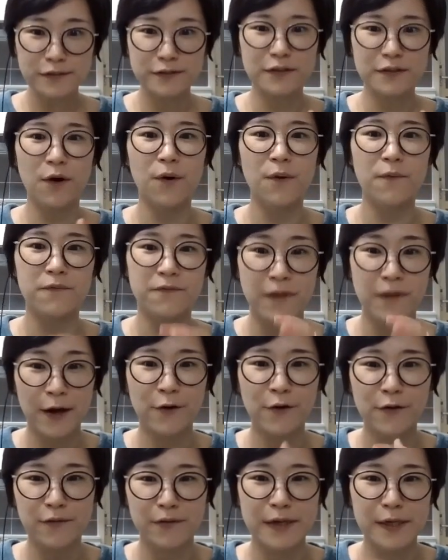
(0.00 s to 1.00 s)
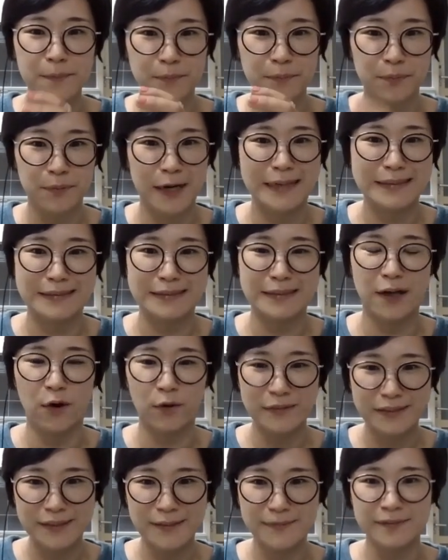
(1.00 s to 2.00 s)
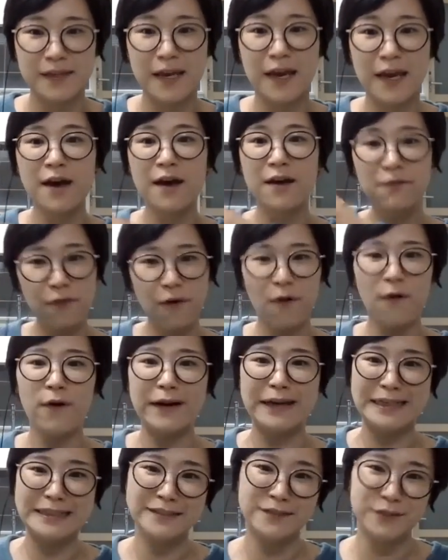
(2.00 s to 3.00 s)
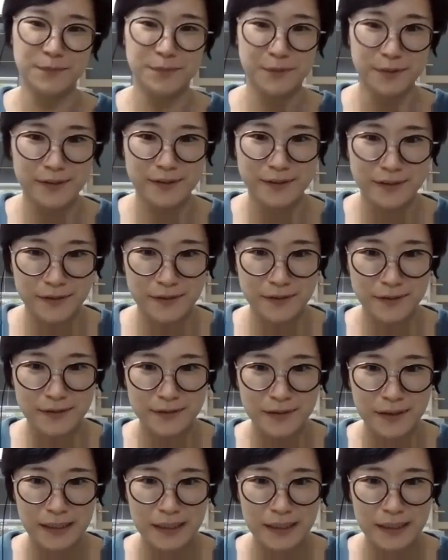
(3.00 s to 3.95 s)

also very very practical tips for interpreters.